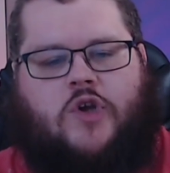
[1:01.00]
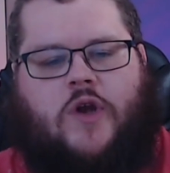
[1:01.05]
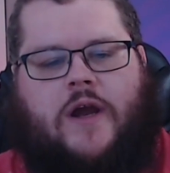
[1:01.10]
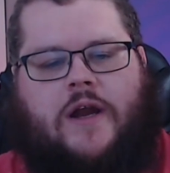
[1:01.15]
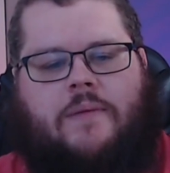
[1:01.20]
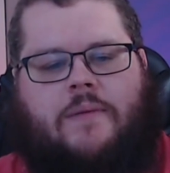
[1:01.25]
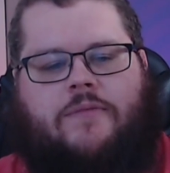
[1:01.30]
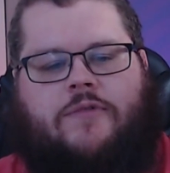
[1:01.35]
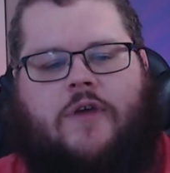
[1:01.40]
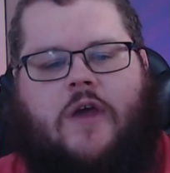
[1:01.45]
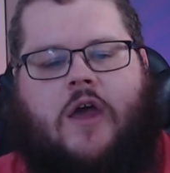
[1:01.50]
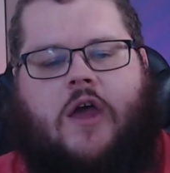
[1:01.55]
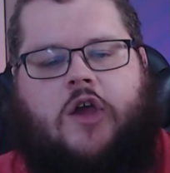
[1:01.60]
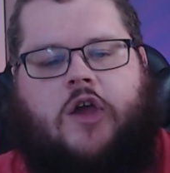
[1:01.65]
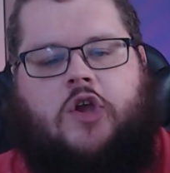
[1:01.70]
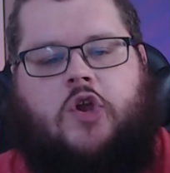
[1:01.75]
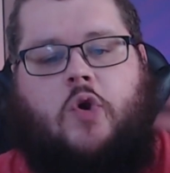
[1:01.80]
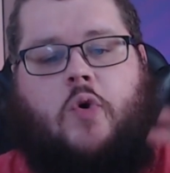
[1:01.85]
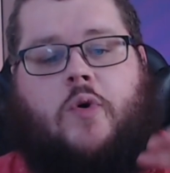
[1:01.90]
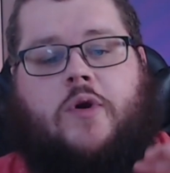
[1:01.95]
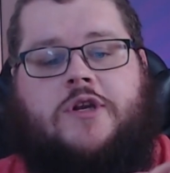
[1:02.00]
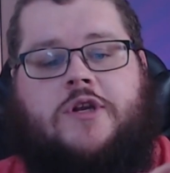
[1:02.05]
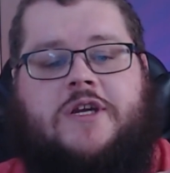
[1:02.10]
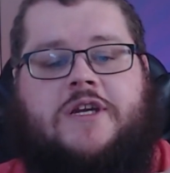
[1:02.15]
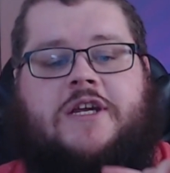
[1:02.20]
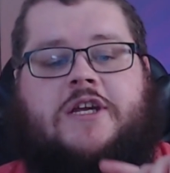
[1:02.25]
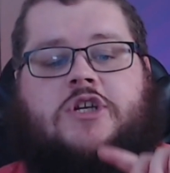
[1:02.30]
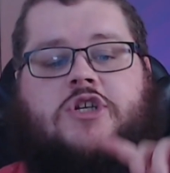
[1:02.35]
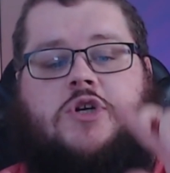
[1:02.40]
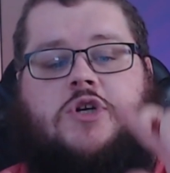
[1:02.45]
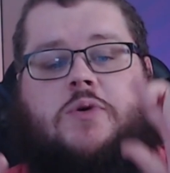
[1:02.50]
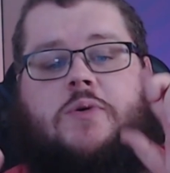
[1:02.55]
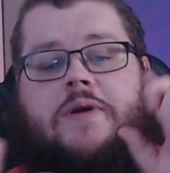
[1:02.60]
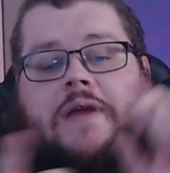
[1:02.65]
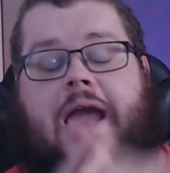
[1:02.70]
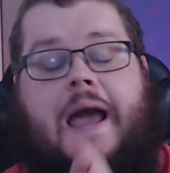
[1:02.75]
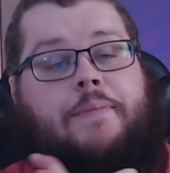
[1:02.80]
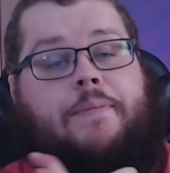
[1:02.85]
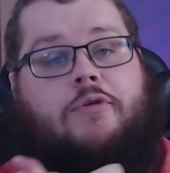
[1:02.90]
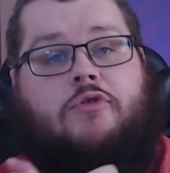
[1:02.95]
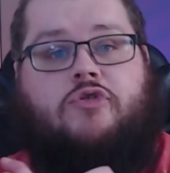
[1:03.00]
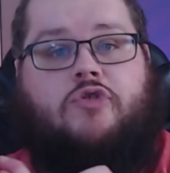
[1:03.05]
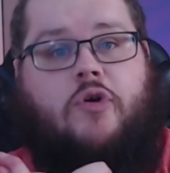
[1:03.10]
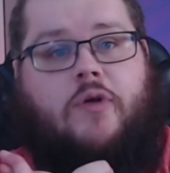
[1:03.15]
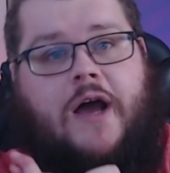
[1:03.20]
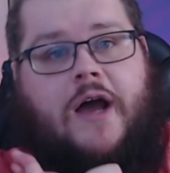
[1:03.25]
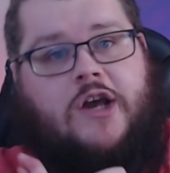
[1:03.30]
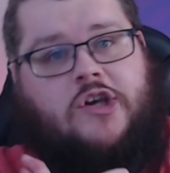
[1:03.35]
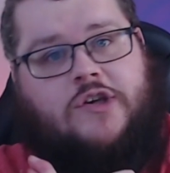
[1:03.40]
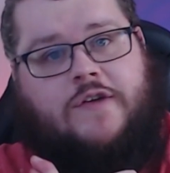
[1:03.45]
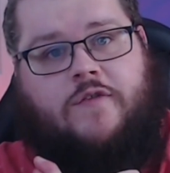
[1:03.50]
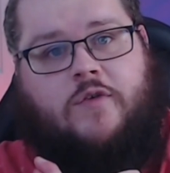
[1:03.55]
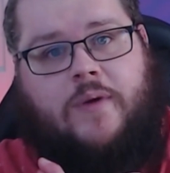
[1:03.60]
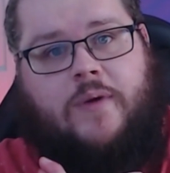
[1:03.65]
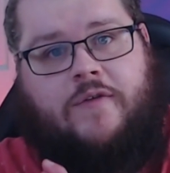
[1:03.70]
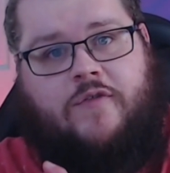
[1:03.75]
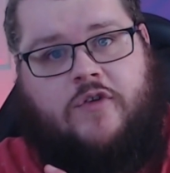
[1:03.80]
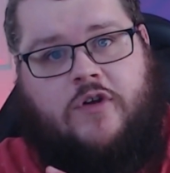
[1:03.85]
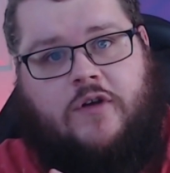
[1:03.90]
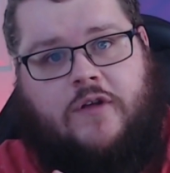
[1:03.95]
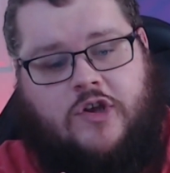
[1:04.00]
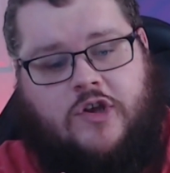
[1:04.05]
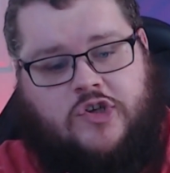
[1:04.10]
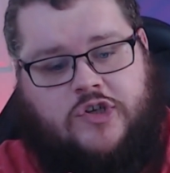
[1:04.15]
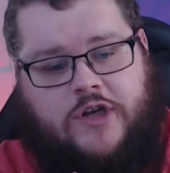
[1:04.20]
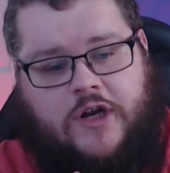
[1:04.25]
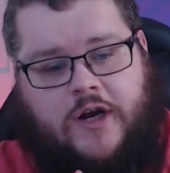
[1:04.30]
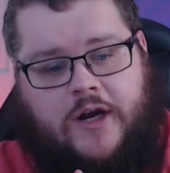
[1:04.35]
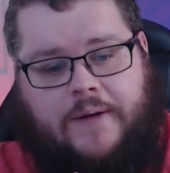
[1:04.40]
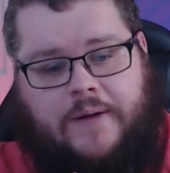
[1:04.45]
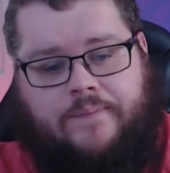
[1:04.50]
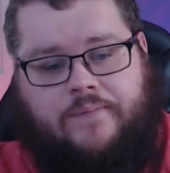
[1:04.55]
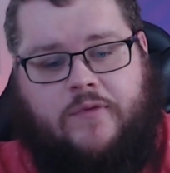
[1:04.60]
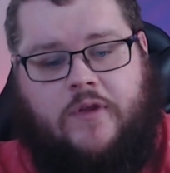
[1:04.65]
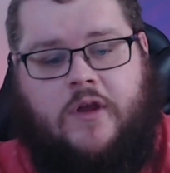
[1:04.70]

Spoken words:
items. You're going to need to cap your Soul Ash every week for your Legendary.